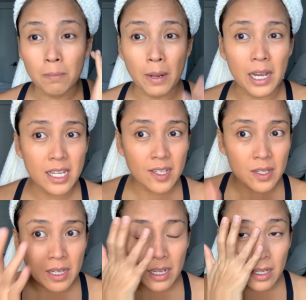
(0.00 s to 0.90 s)

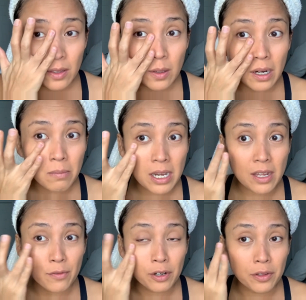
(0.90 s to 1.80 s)
Plus,
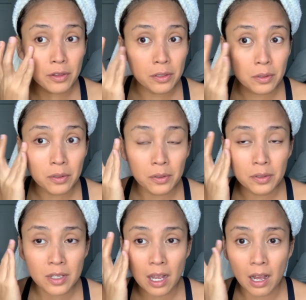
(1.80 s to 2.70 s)
normally for
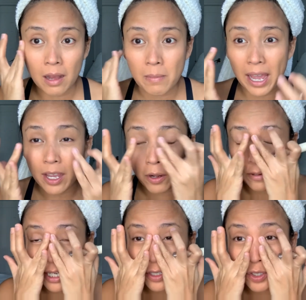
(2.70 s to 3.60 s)
those, I
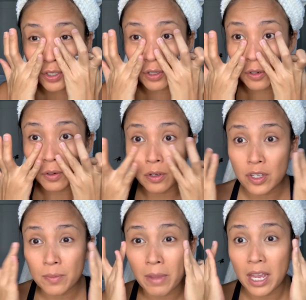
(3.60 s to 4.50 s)
already
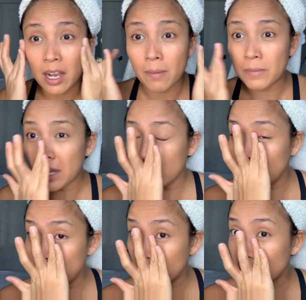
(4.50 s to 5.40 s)
chose makeup na
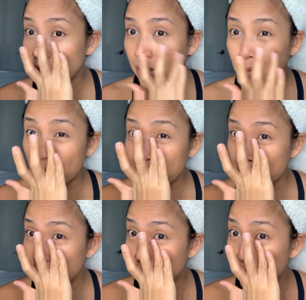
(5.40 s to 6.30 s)
hindi masyadong
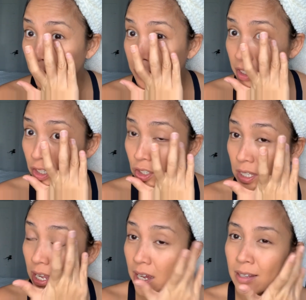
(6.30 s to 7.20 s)
full
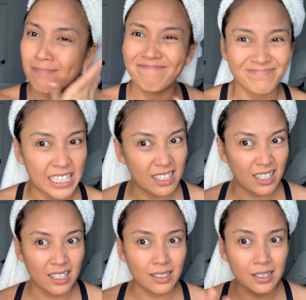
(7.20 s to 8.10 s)
coverage dahil
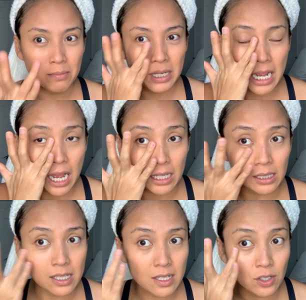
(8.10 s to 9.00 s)
hindi naman
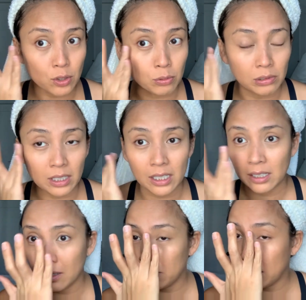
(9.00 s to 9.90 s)
a-attend sa
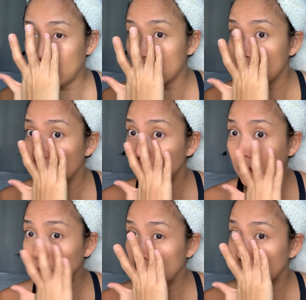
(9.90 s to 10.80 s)
shooting, diba? So,
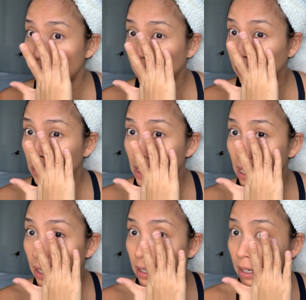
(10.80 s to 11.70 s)
yung sakto
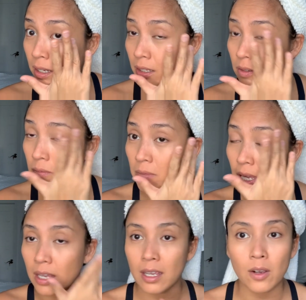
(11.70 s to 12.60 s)
lang, yung
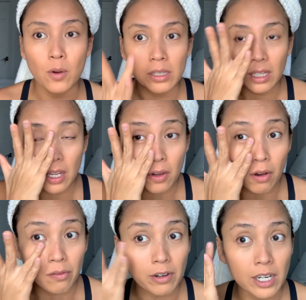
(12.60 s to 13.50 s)
may konting
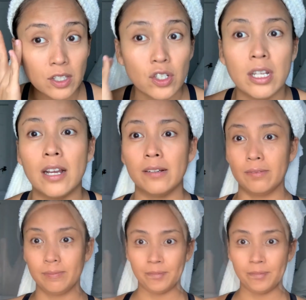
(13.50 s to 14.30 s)
coverage lang.